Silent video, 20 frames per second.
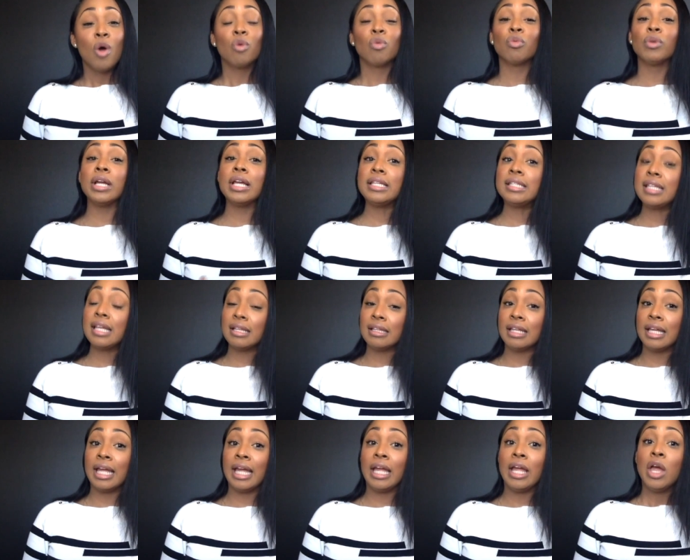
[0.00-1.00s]

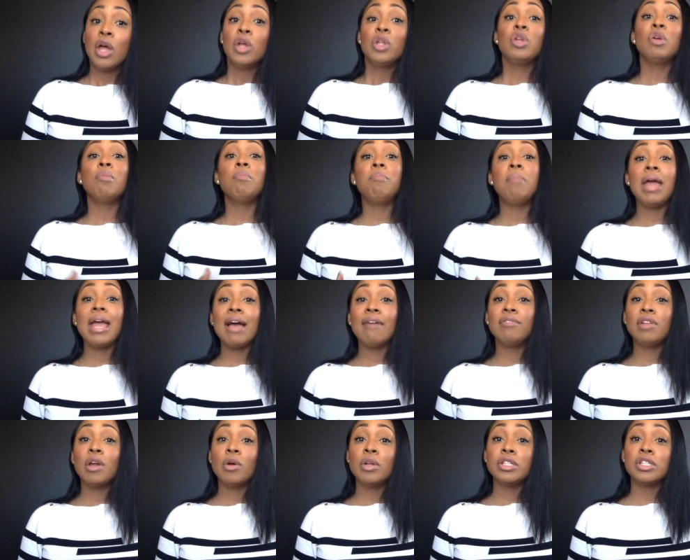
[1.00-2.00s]
Recently, you may have
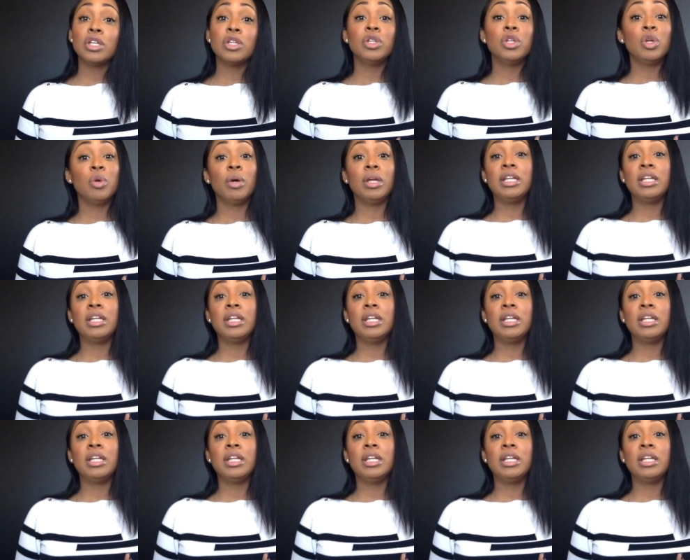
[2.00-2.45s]
noticed a new